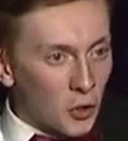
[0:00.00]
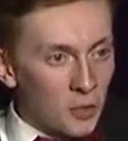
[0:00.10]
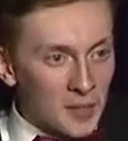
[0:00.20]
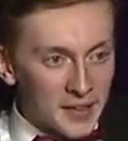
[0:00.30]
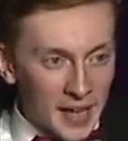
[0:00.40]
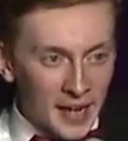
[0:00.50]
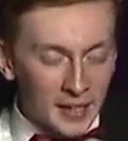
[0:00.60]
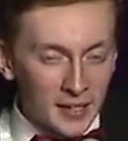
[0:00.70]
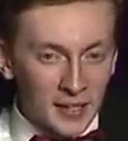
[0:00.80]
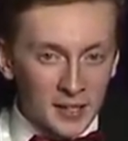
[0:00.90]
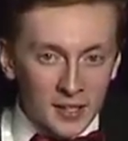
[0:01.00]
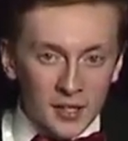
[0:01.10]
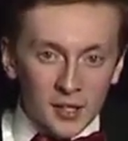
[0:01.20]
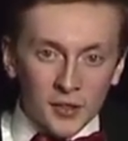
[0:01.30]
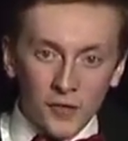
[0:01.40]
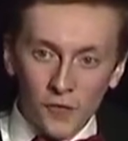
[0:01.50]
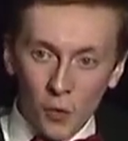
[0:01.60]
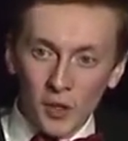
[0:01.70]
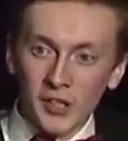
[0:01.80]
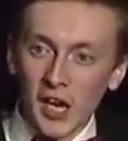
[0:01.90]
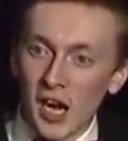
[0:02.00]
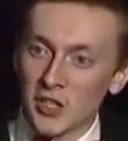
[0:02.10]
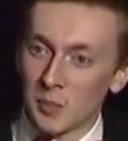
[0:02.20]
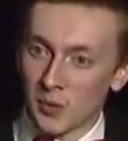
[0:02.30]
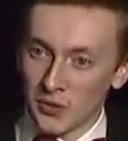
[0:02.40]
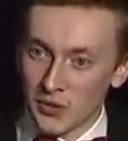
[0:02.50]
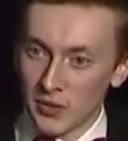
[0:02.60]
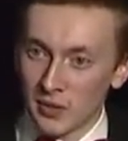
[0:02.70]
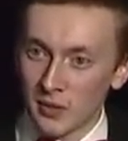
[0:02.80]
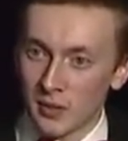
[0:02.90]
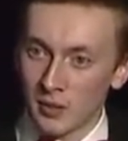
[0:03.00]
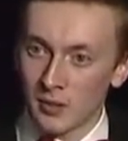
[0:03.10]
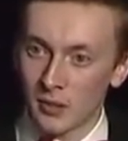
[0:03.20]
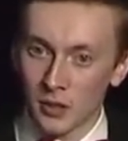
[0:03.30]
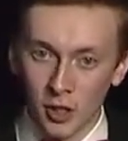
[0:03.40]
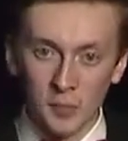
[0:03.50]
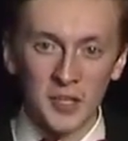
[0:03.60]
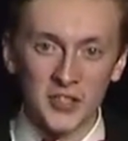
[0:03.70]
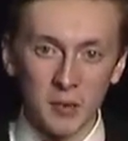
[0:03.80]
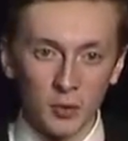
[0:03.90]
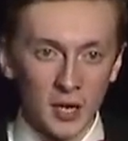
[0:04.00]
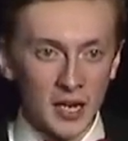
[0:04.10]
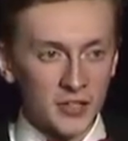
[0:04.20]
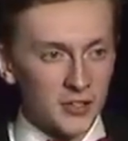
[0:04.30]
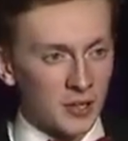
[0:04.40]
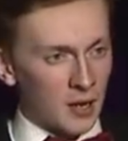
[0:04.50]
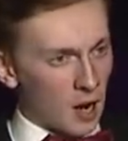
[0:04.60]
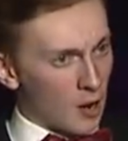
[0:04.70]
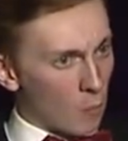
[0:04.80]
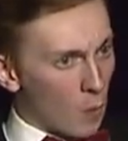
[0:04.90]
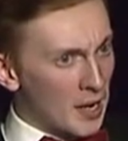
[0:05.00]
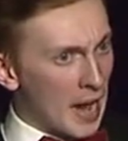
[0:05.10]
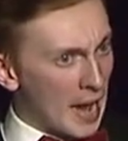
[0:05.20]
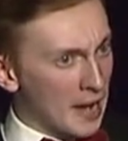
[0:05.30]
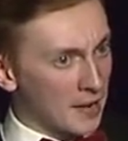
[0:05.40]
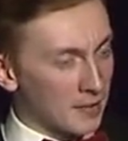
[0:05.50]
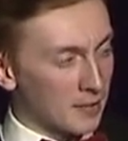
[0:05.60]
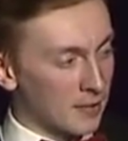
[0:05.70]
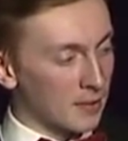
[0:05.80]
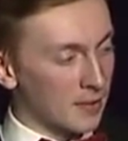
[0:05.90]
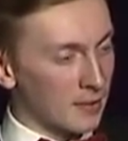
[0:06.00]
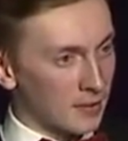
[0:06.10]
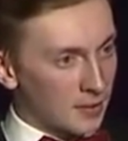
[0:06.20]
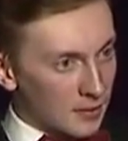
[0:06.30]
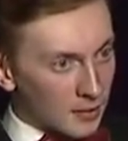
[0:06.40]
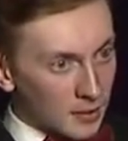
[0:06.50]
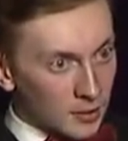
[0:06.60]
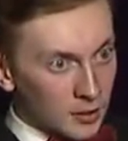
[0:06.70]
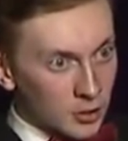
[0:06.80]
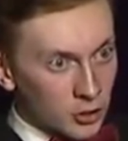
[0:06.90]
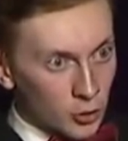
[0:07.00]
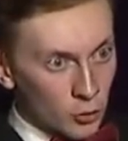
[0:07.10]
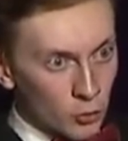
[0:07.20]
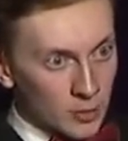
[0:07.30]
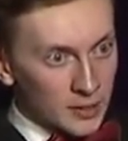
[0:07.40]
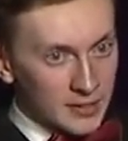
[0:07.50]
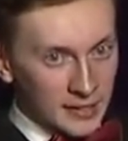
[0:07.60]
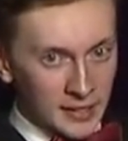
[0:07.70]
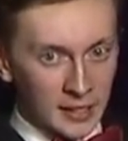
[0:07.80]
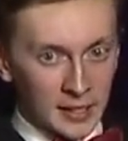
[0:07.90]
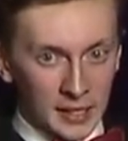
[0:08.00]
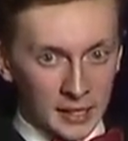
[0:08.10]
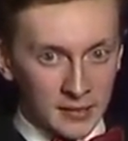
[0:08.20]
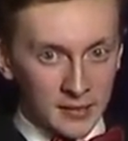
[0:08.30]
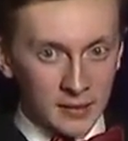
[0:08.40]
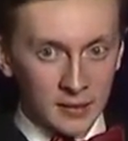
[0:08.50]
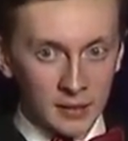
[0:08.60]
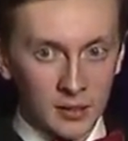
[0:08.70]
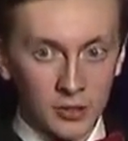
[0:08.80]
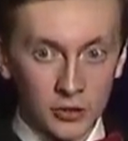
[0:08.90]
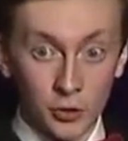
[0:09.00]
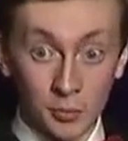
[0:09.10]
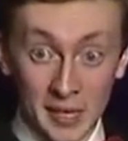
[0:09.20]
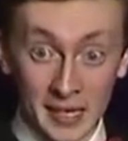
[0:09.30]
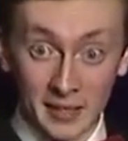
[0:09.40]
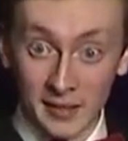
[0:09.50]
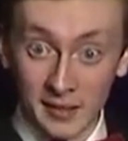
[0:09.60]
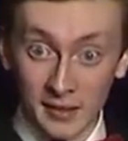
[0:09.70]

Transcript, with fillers: told me that the four Gospels could be summarized on one hand You did it to me.